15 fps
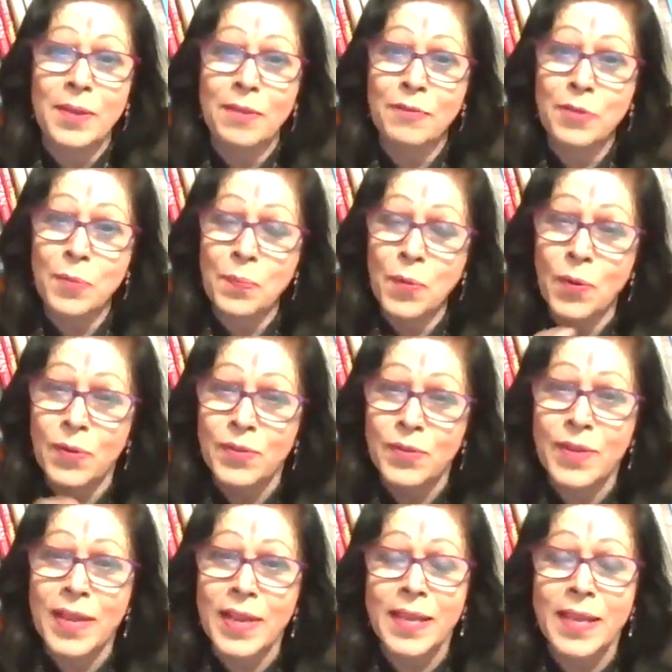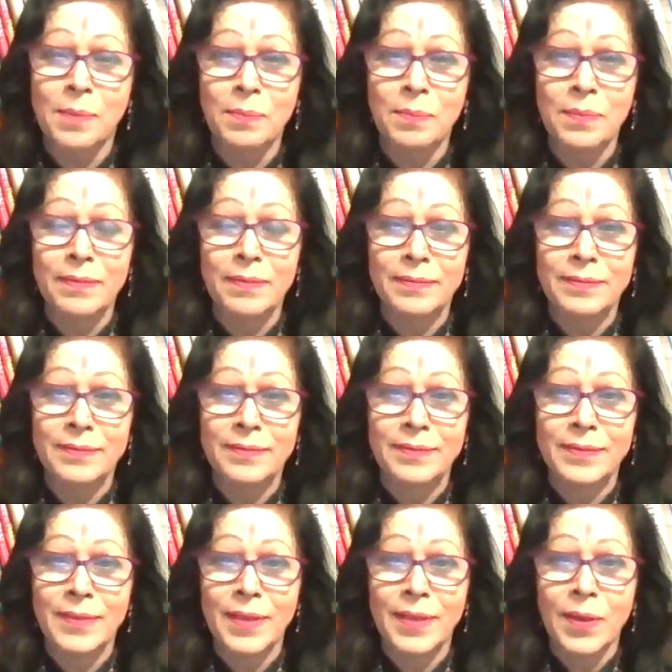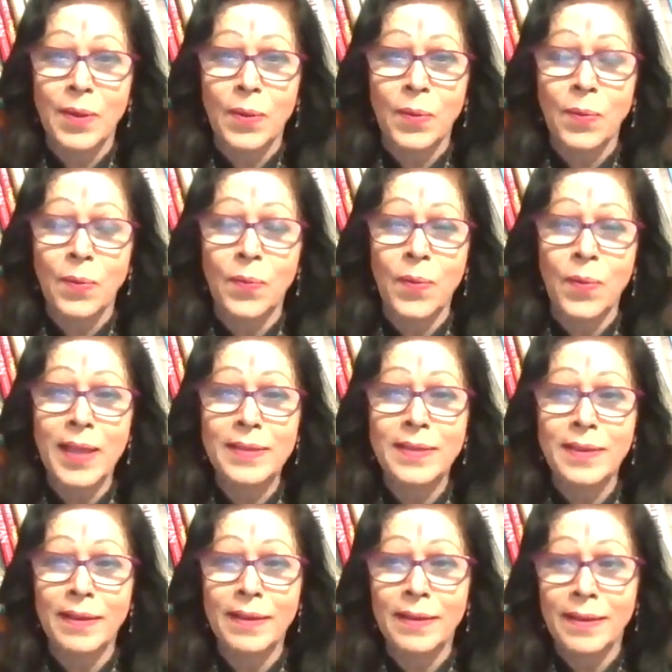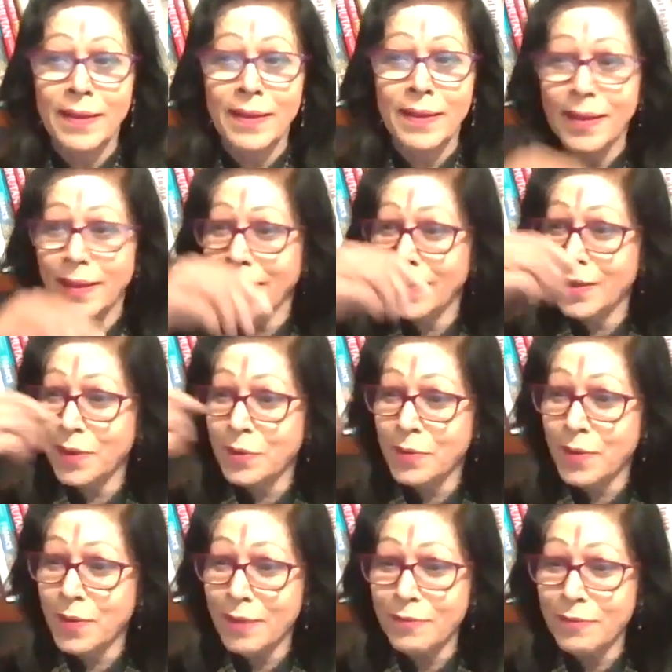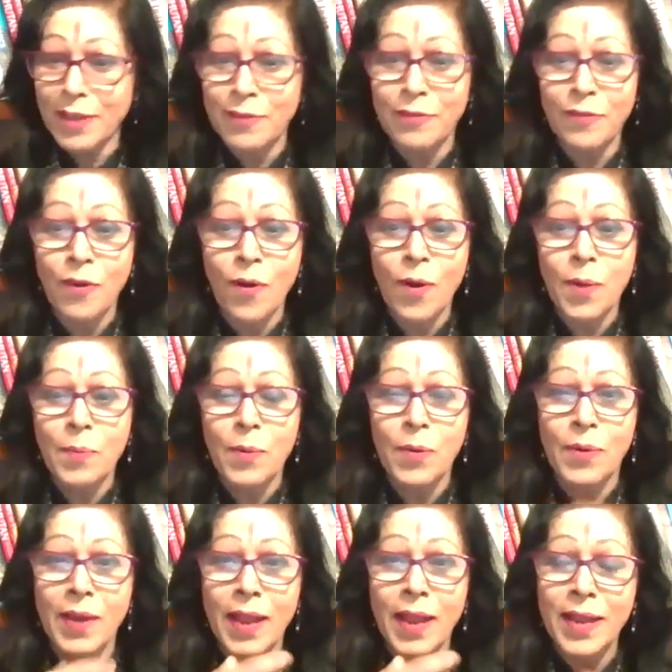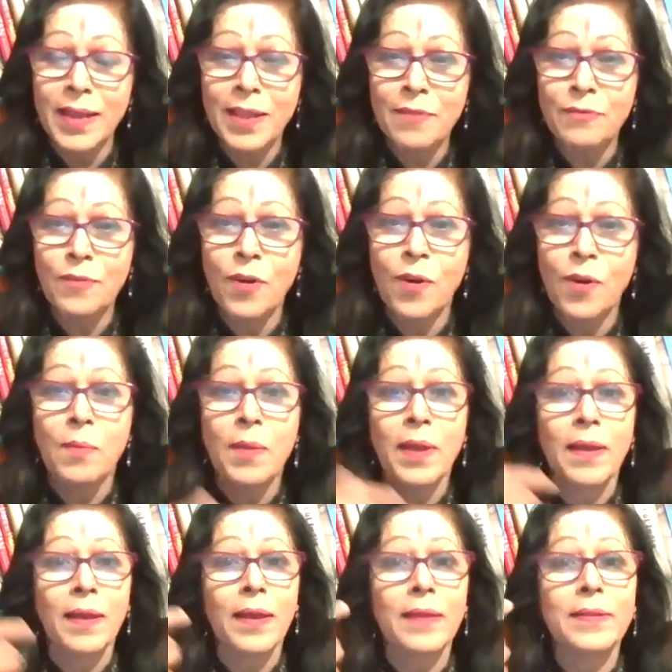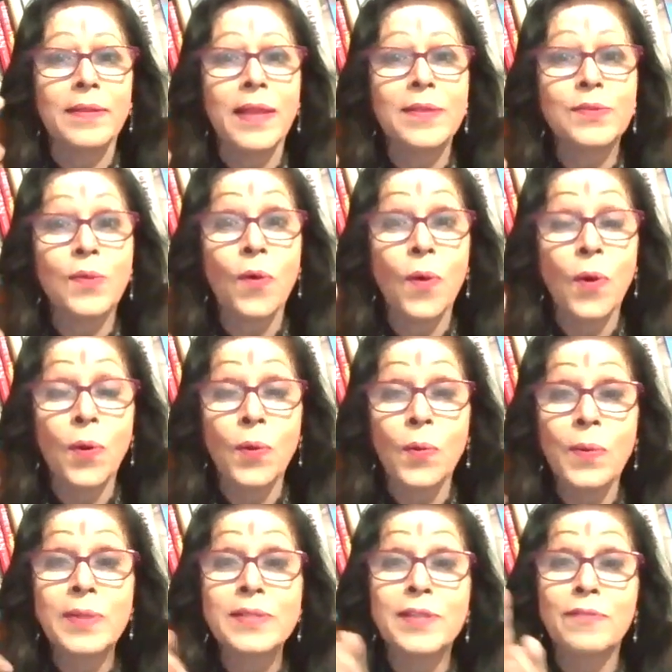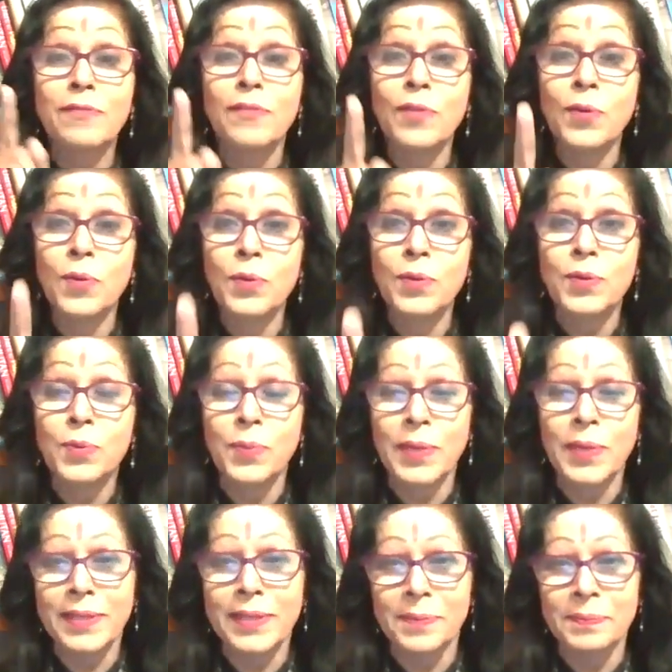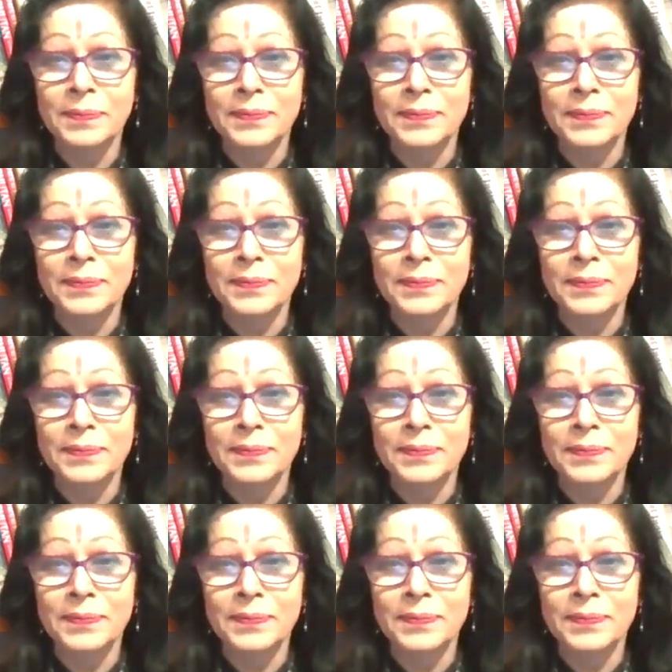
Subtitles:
If you portray him, whether in a graphic form or any form, there's always the flute with him.